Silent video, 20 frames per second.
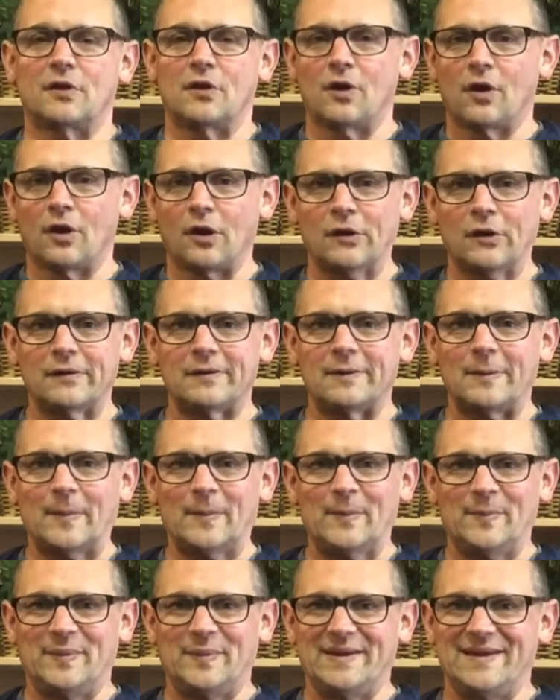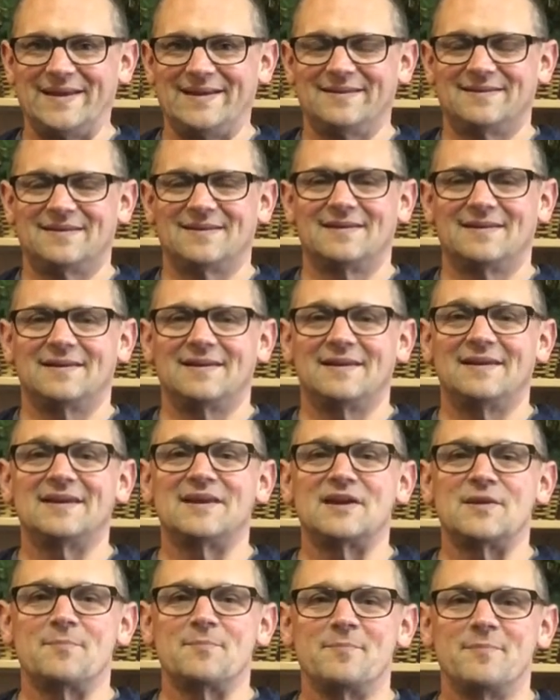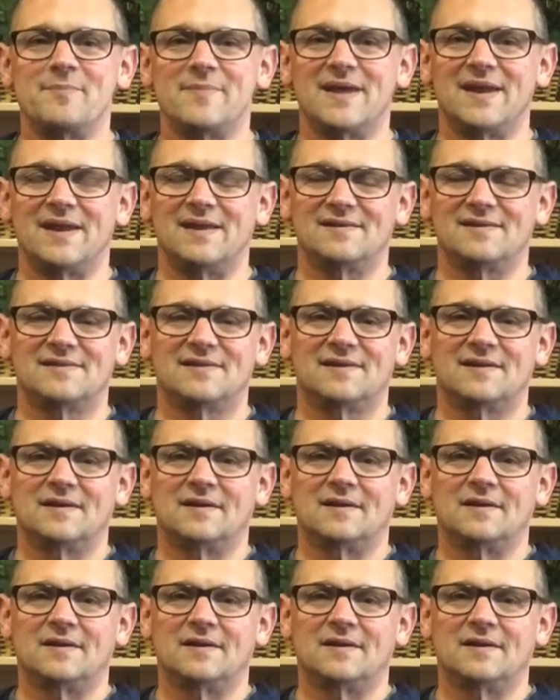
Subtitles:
heart beat in a minute?